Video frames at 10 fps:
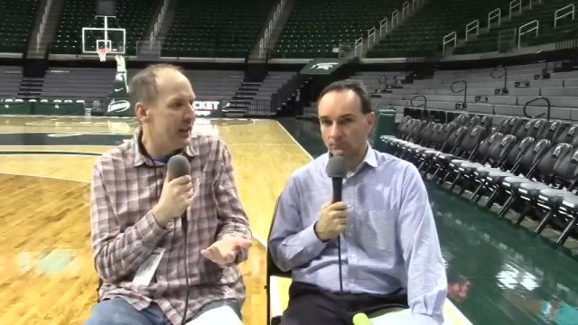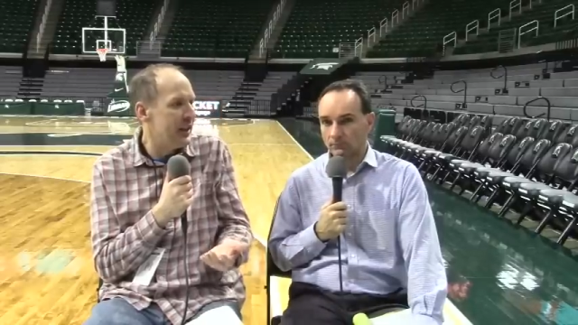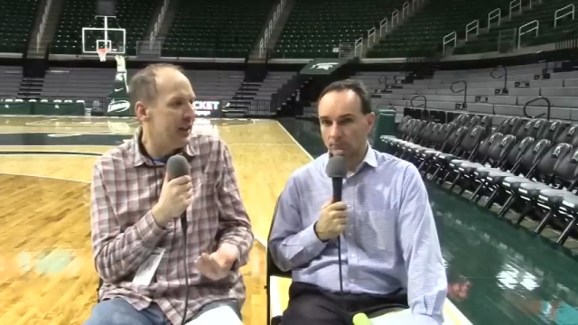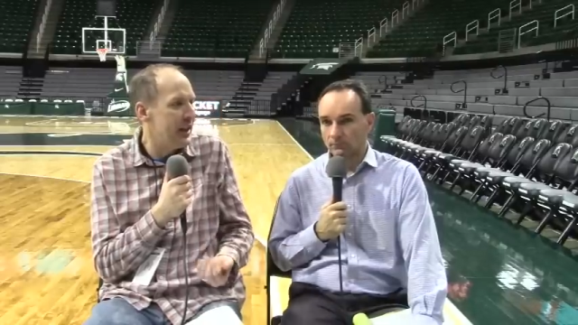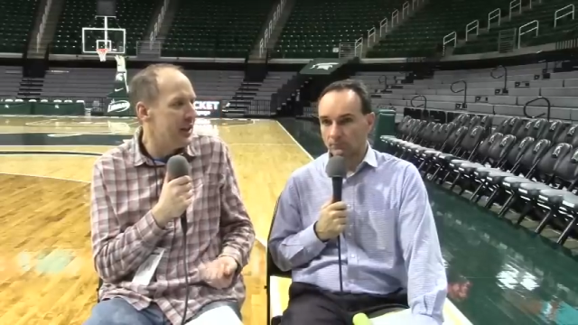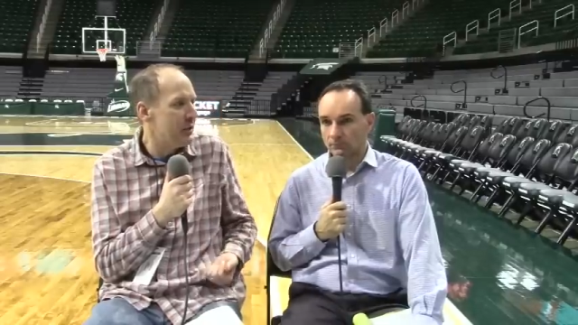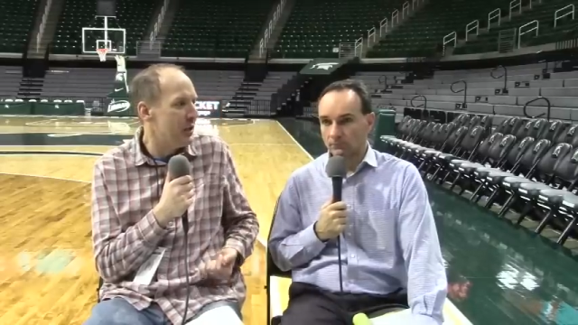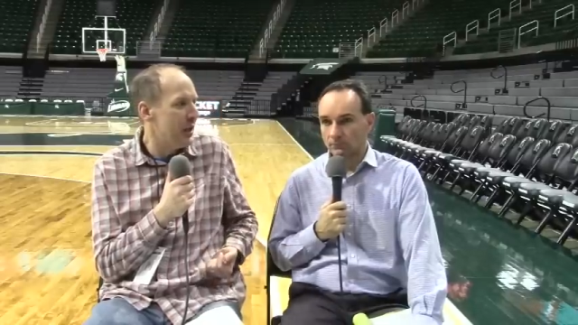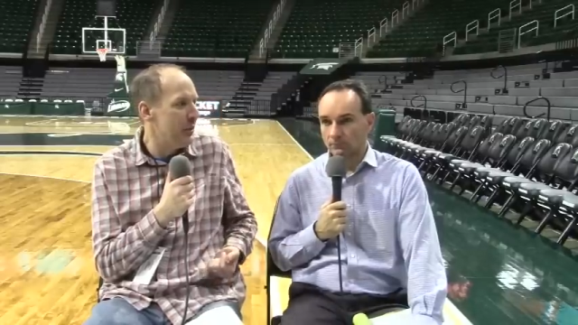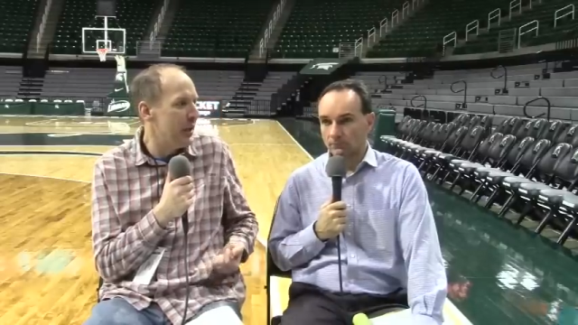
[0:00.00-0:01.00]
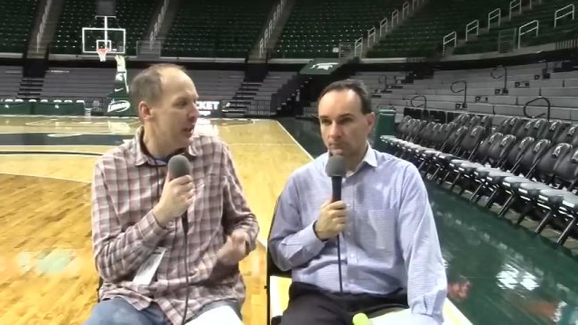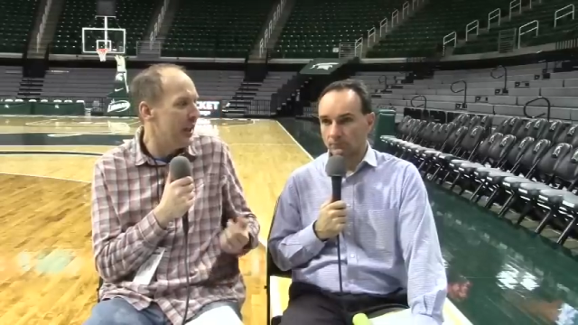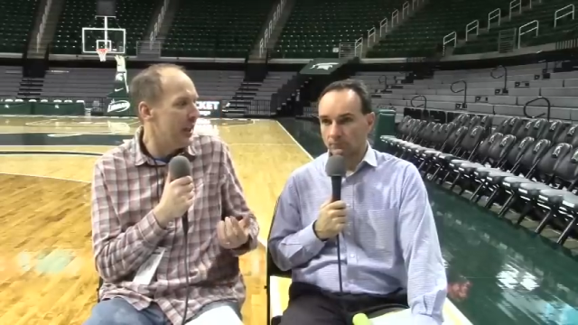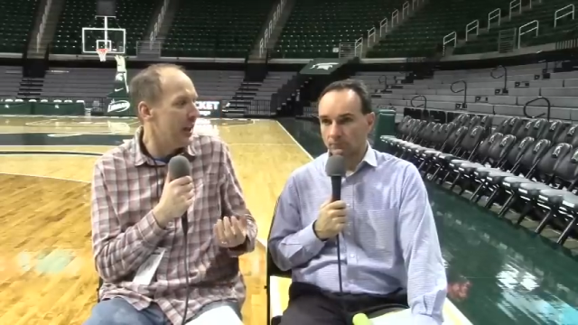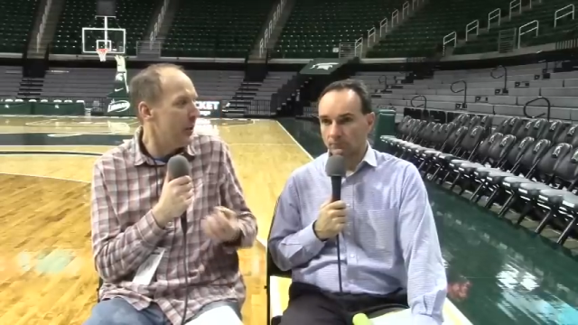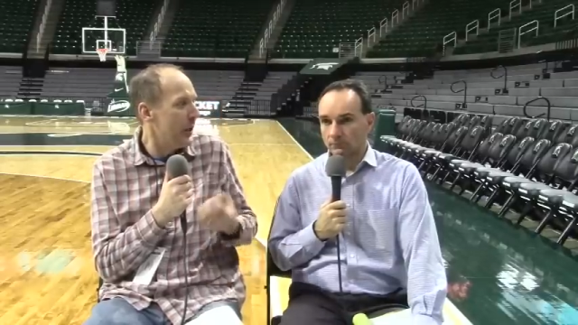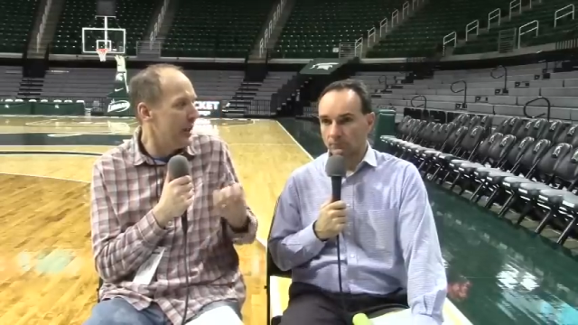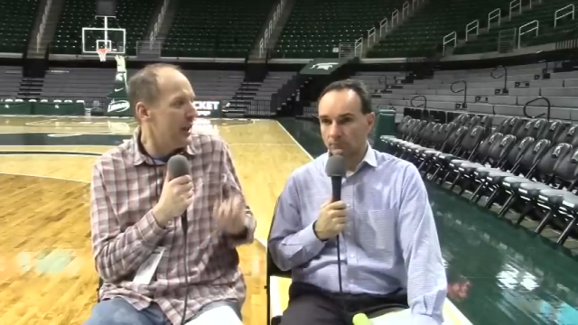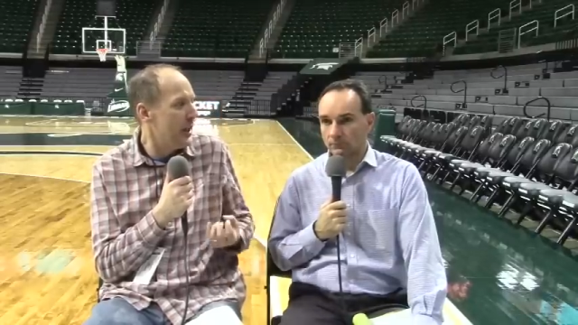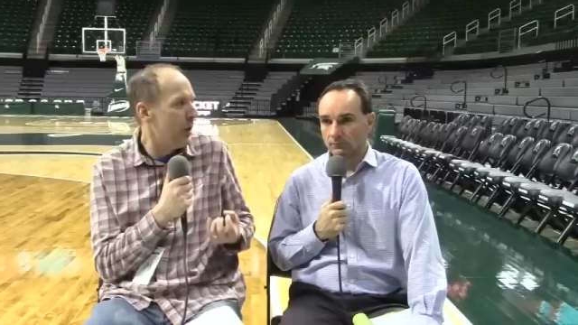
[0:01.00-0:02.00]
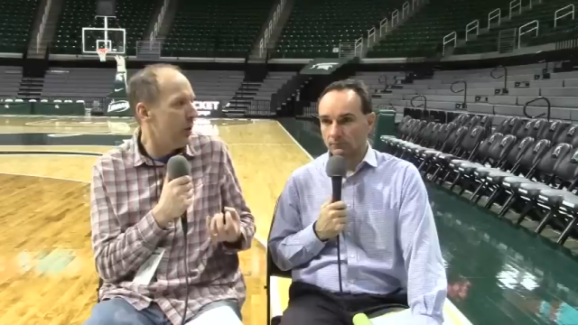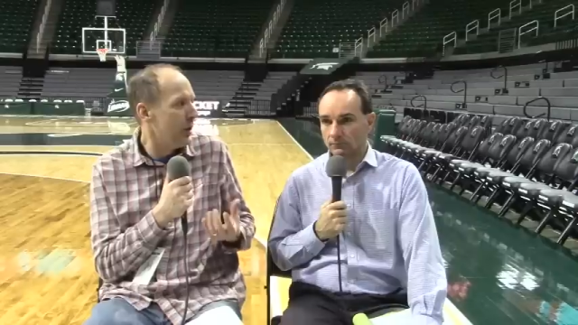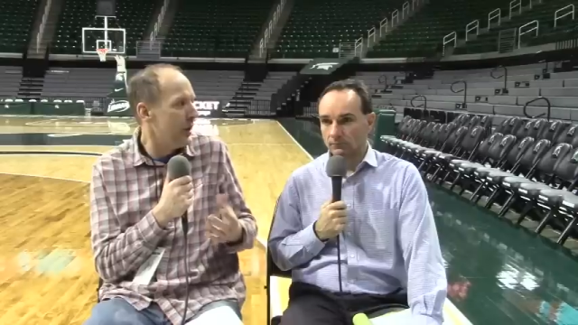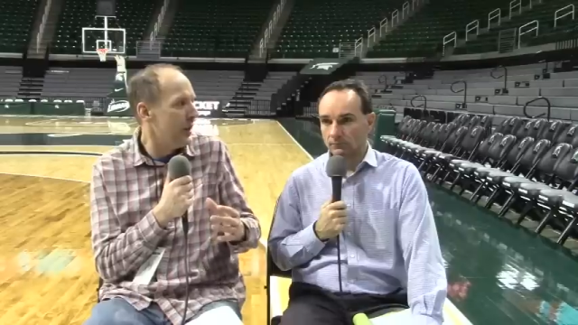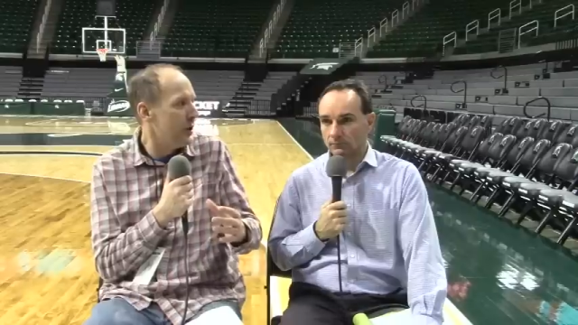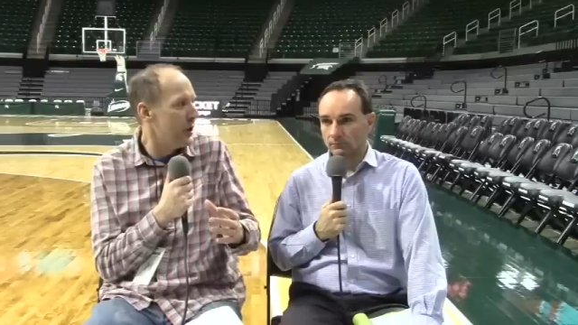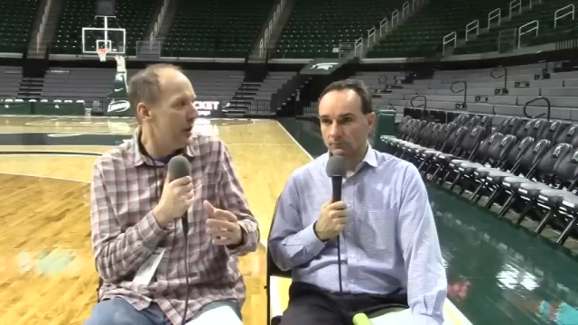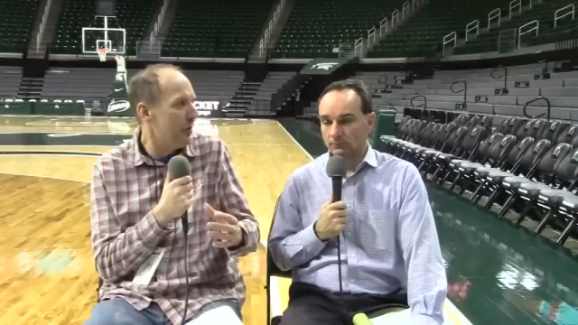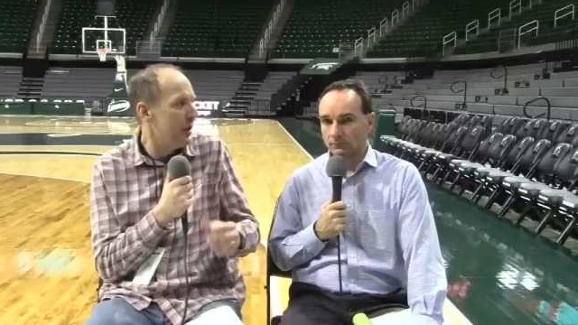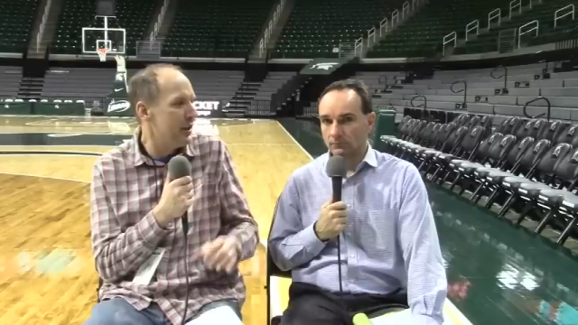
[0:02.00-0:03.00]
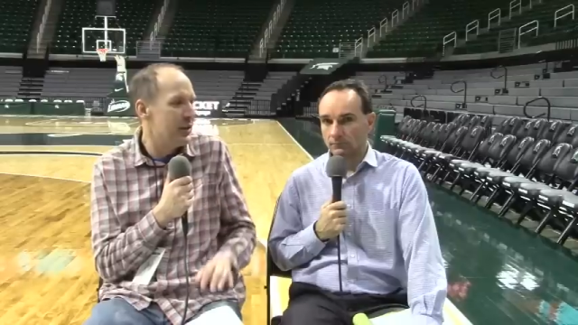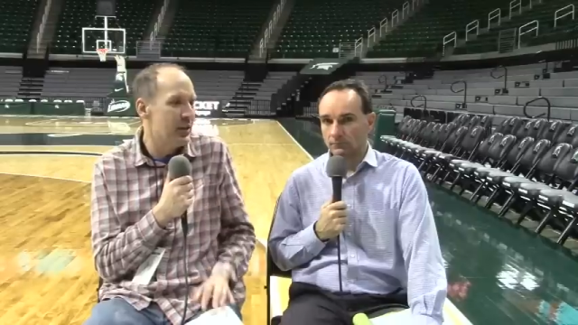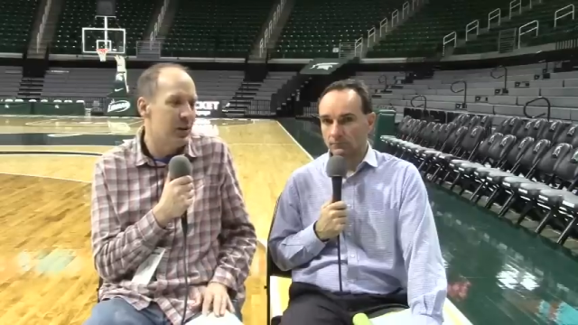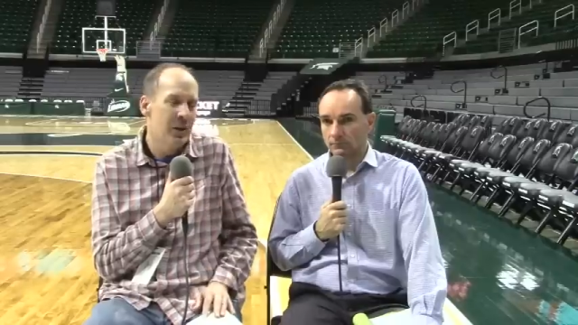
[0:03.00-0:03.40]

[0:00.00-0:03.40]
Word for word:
Speaker 1: than it is for him to get it on the way down and then jam it. So.